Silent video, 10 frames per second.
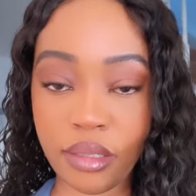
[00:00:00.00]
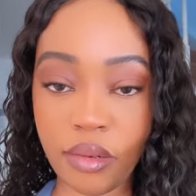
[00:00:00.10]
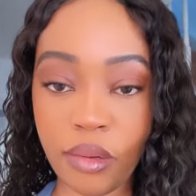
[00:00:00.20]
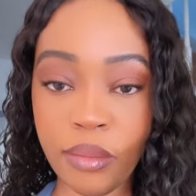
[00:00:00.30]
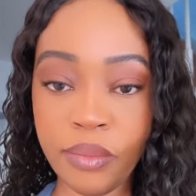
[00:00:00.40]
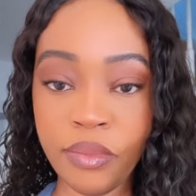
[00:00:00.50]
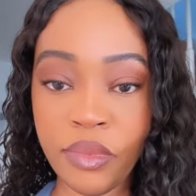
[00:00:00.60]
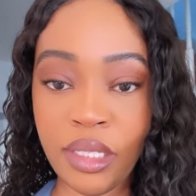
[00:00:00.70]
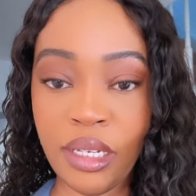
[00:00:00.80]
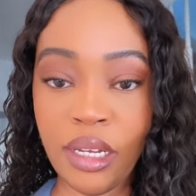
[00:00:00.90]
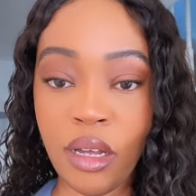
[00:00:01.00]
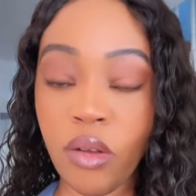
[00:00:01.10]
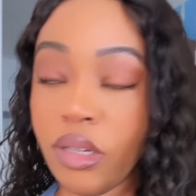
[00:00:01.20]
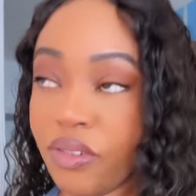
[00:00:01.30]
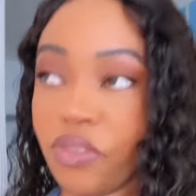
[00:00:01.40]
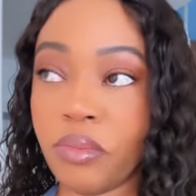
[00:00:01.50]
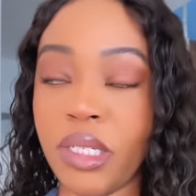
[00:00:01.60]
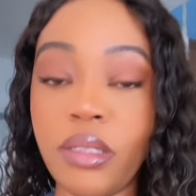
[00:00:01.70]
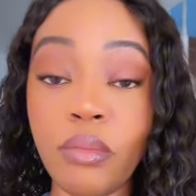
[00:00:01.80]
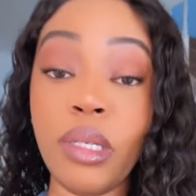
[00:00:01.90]
it go. Only for
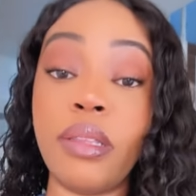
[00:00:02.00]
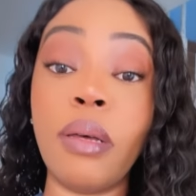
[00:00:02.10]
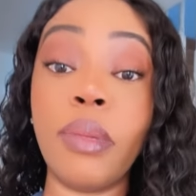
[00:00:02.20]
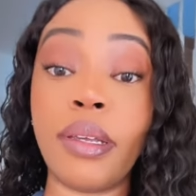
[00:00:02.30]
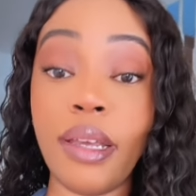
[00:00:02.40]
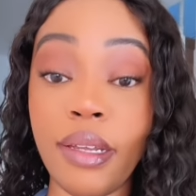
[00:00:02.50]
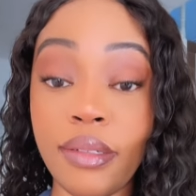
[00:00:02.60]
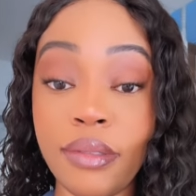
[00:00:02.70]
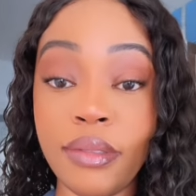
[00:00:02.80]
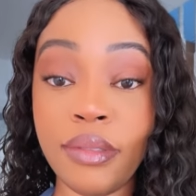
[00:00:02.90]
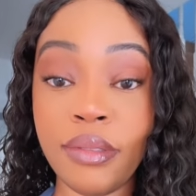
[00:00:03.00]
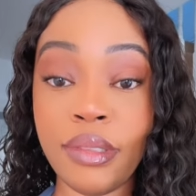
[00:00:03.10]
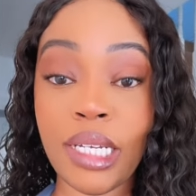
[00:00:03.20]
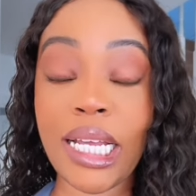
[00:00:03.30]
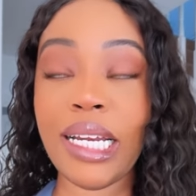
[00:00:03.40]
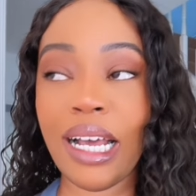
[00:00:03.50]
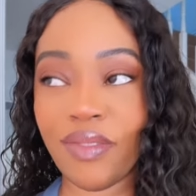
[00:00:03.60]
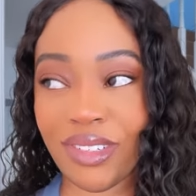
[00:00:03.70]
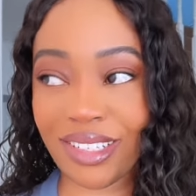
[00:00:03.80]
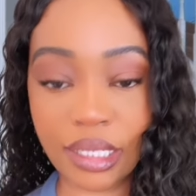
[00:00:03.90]
me to meet them again and
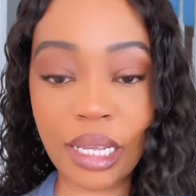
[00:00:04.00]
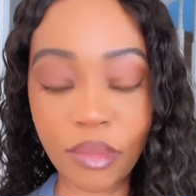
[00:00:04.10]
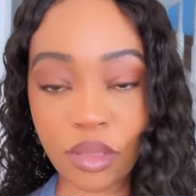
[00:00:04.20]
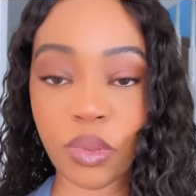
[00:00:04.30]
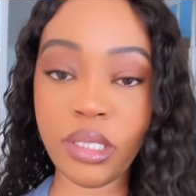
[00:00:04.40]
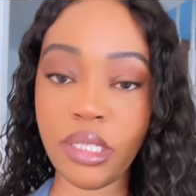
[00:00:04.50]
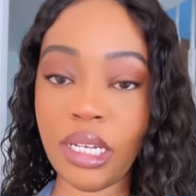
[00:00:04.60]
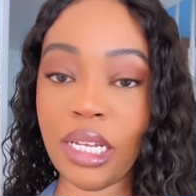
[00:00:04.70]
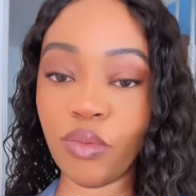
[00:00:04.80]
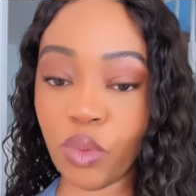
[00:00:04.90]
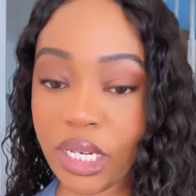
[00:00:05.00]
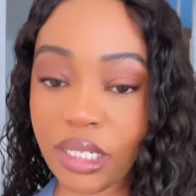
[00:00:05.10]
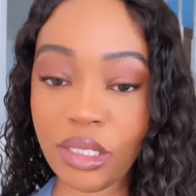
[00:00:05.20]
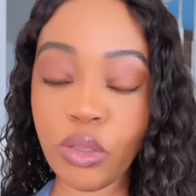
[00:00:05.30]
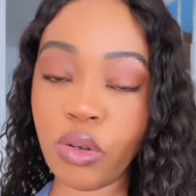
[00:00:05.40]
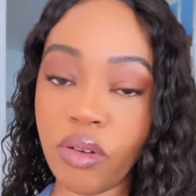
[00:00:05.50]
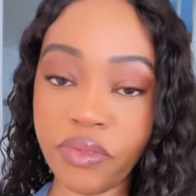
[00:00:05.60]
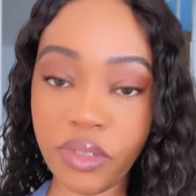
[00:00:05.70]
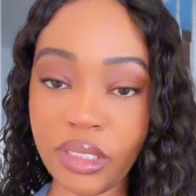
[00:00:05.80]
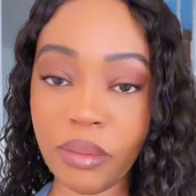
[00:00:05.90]
have the same situation. And when you
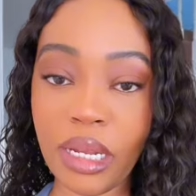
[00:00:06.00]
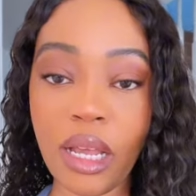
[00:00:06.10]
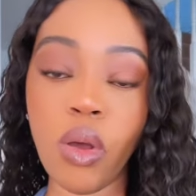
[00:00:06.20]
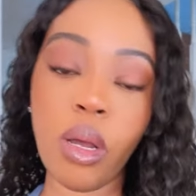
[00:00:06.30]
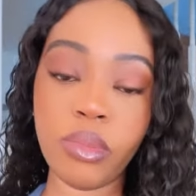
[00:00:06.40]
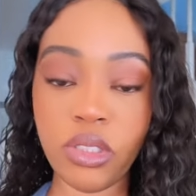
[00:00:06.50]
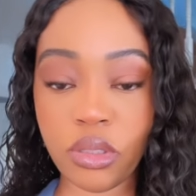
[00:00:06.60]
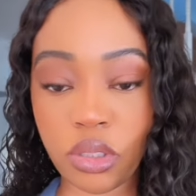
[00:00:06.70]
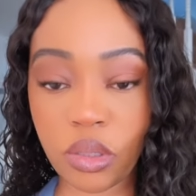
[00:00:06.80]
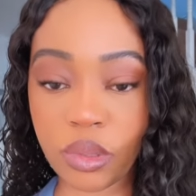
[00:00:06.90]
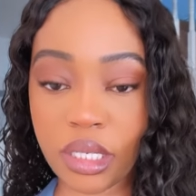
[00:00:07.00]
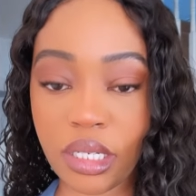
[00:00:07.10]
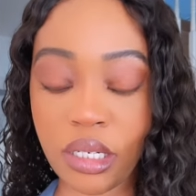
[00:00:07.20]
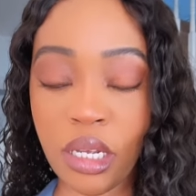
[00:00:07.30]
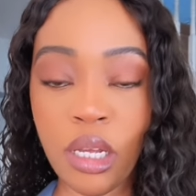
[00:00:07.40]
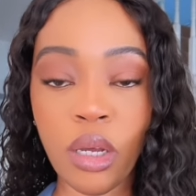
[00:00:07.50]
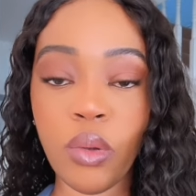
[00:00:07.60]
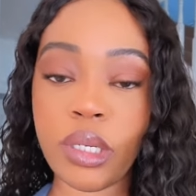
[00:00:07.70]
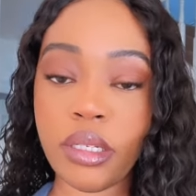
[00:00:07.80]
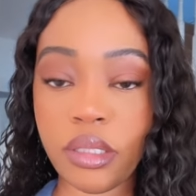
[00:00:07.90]
confront them like, oh, I'm just joking.
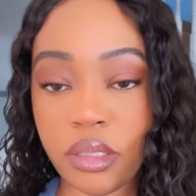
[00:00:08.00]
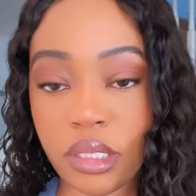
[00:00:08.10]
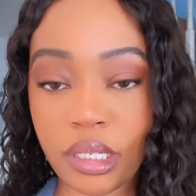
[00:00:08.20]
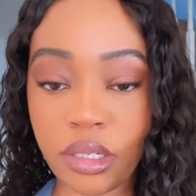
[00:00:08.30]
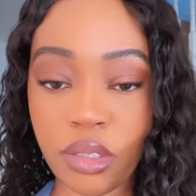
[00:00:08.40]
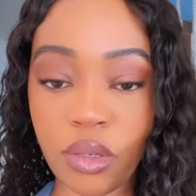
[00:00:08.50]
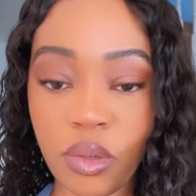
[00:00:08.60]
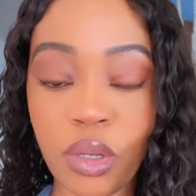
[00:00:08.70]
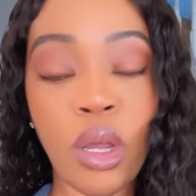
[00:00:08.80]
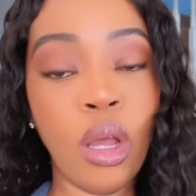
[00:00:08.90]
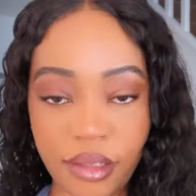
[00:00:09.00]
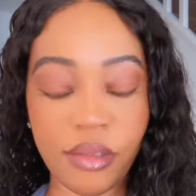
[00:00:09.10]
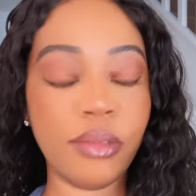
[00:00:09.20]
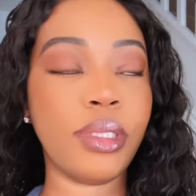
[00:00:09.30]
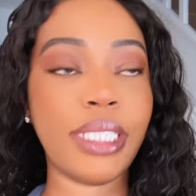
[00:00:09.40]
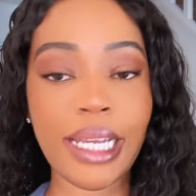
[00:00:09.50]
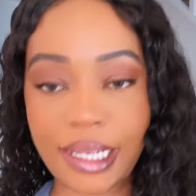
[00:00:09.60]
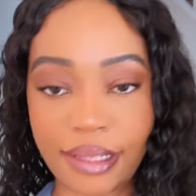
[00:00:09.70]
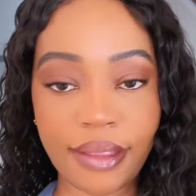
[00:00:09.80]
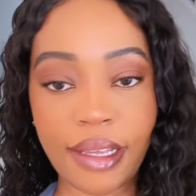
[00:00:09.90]
Oh, can't you take a joke? You
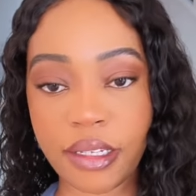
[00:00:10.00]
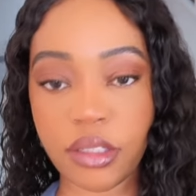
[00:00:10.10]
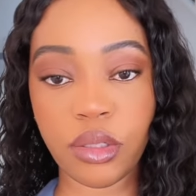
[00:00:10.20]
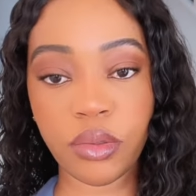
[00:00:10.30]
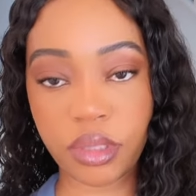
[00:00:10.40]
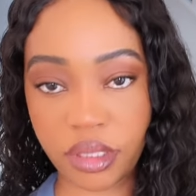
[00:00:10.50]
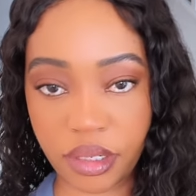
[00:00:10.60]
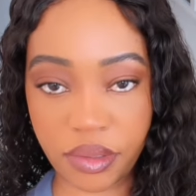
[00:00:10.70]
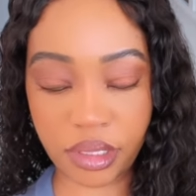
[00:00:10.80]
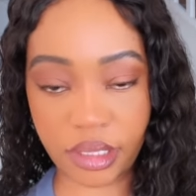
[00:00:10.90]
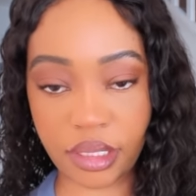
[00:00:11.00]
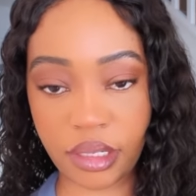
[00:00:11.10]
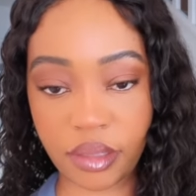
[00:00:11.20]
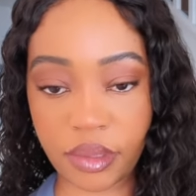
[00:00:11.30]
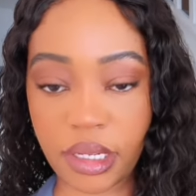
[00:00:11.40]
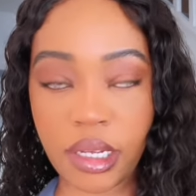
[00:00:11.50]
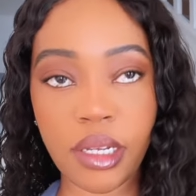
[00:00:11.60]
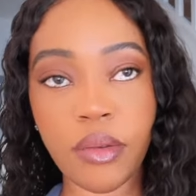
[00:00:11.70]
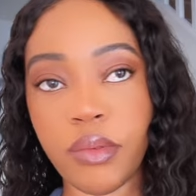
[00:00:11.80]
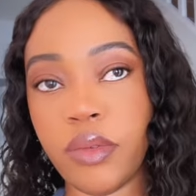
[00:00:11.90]
take things too seriously,
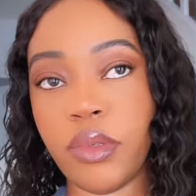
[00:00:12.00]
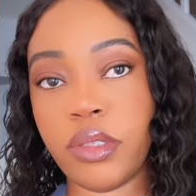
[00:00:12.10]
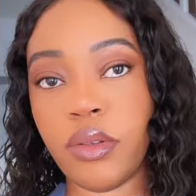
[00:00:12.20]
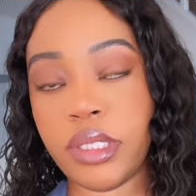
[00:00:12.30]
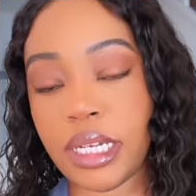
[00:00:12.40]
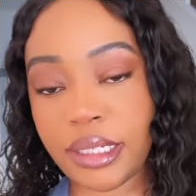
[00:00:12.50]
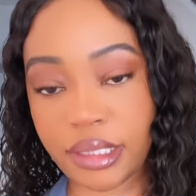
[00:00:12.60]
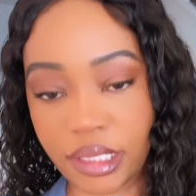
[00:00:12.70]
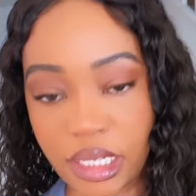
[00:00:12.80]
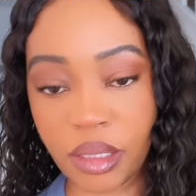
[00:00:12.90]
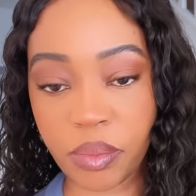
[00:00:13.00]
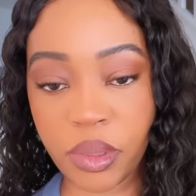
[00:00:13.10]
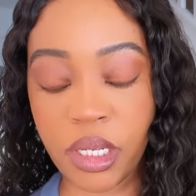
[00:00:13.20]
okay? It was not that deep,